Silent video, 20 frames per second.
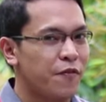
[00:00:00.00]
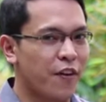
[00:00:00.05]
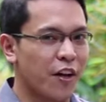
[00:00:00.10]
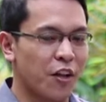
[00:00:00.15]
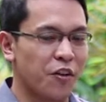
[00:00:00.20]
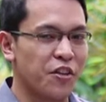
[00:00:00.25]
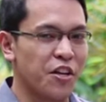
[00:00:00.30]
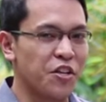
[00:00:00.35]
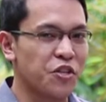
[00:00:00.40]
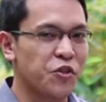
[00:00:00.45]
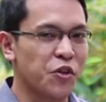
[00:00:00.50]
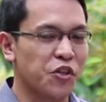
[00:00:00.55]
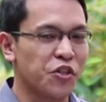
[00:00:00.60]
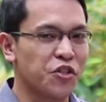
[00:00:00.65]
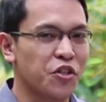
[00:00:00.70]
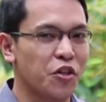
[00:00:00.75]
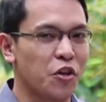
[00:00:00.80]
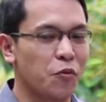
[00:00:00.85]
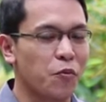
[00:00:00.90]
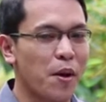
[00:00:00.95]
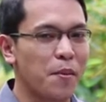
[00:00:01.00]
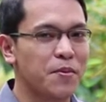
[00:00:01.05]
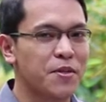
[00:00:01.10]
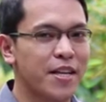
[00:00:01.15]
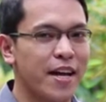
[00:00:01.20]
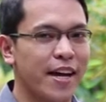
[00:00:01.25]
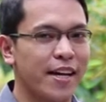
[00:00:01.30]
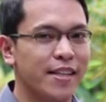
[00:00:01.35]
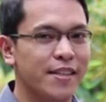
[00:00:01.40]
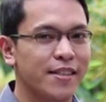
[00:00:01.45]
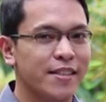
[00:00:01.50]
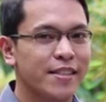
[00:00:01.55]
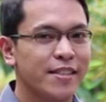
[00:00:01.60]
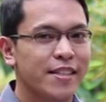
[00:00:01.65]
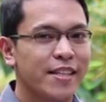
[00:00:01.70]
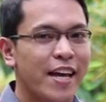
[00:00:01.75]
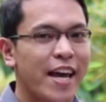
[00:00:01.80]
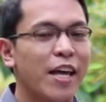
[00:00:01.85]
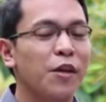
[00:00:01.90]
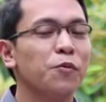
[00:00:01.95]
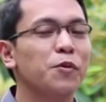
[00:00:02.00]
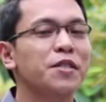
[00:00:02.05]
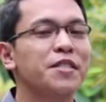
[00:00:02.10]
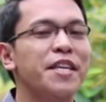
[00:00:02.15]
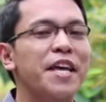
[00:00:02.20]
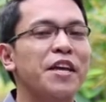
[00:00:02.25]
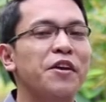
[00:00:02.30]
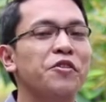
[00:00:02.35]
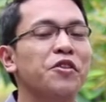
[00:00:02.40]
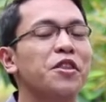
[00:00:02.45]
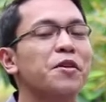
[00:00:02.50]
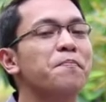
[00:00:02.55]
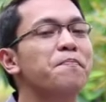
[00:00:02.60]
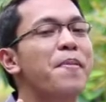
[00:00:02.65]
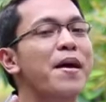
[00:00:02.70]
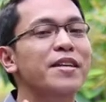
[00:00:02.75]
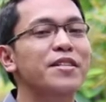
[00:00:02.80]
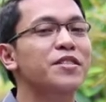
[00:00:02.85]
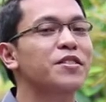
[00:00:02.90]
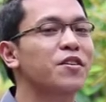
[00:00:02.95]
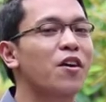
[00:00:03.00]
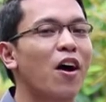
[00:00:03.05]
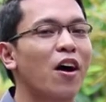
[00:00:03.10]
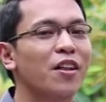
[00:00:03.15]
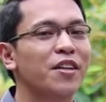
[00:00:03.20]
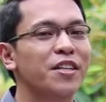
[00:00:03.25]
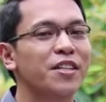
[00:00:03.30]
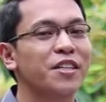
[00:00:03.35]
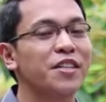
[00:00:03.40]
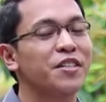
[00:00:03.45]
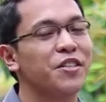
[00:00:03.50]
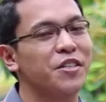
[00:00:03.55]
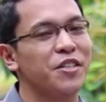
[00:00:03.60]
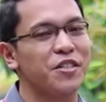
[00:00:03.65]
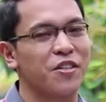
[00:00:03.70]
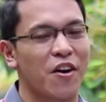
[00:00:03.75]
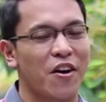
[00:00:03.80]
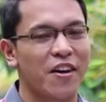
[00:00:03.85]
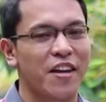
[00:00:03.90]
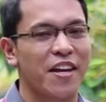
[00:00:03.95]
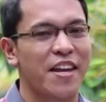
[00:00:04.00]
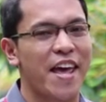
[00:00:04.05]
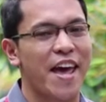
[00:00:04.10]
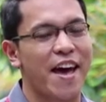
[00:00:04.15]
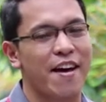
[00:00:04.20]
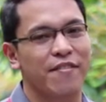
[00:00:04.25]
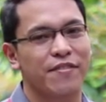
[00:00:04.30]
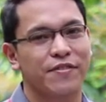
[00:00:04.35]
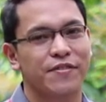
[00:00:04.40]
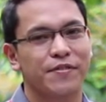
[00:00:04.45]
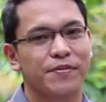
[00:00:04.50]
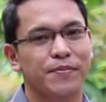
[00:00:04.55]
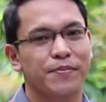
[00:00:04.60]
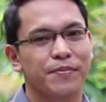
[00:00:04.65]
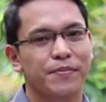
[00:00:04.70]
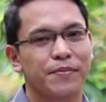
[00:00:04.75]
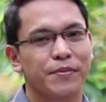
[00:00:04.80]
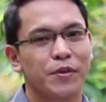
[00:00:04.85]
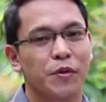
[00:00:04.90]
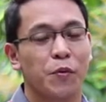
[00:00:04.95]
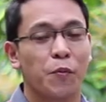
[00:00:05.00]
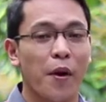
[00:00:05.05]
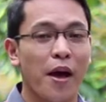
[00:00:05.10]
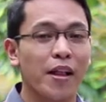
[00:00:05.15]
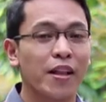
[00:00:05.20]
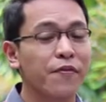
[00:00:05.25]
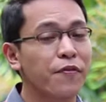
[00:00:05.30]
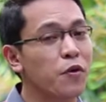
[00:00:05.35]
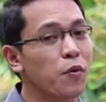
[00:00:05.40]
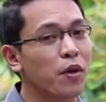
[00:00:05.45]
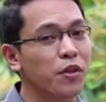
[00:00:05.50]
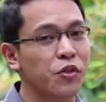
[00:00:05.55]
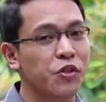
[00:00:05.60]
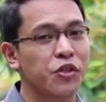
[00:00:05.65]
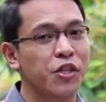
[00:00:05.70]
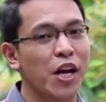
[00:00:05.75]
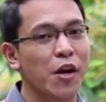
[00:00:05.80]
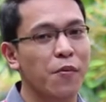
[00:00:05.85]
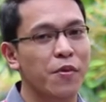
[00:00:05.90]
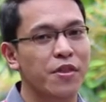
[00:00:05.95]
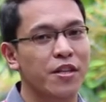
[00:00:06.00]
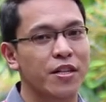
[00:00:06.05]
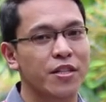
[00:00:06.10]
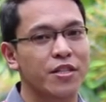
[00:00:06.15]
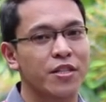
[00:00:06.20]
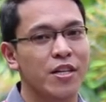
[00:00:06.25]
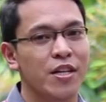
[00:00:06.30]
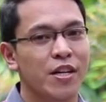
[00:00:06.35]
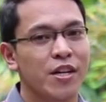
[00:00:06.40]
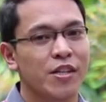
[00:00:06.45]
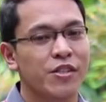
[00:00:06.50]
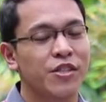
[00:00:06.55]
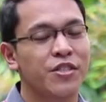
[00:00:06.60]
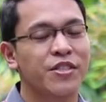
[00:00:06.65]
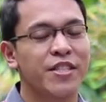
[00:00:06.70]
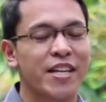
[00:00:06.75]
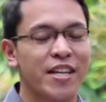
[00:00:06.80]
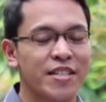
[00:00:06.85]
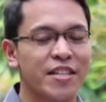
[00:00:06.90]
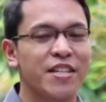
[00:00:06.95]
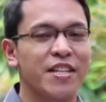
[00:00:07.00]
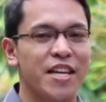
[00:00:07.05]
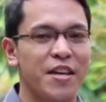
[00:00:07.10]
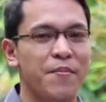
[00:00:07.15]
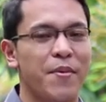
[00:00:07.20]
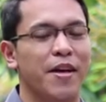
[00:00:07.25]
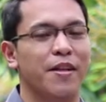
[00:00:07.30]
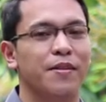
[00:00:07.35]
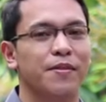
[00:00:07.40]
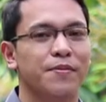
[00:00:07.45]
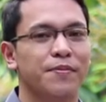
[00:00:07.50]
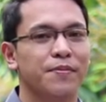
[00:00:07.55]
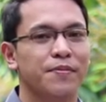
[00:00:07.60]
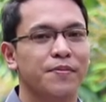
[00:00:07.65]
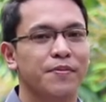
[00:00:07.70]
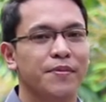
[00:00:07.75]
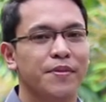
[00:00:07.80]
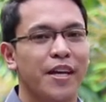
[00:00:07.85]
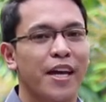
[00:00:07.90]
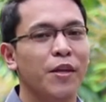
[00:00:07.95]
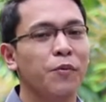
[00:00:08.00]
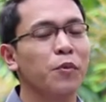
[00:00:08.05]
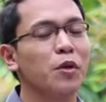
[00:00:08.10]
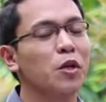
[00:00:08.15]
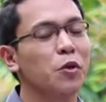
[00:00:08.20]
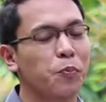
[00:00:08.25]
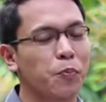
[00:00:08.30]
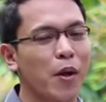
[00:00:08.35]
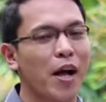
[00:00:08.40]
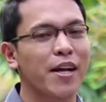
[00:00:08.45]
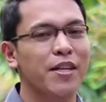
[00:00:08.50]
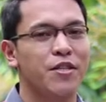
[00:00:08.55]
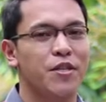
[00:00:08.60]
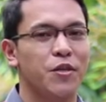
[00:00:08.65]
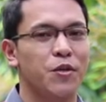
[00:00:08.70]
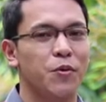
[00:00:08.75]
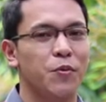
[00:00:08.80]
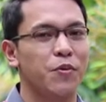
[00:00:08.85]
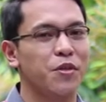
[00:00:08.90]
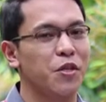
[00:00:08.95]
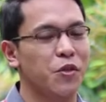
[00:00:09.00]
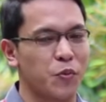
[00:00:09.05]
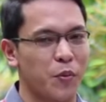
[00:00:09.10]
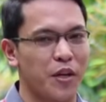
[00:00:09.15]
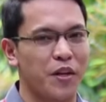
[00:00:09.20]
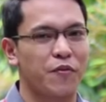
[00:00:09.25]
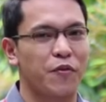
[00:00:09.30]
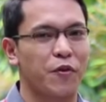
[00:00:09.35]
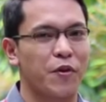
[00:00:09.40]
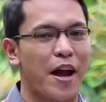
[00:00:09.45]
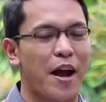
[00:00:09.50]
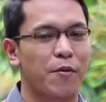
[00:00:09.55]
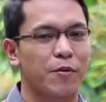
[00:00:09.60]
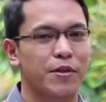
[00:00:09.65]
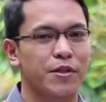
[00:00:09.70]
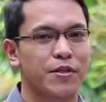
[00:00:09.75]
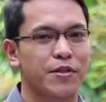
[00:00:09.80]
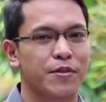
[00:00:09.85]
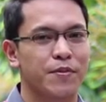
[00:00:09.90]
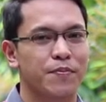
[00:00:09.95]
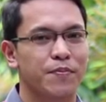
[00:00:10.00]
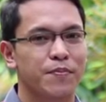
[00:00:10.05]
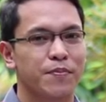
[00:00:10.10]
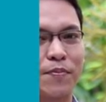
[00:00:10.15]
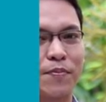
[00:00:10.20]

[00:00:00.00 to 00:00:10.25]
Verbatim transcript: Follow the instructions on our website and we'll take you to the best collar your dog can have. Well, if you want to share with us, just send us an email and we'll reply to you within 24 hours.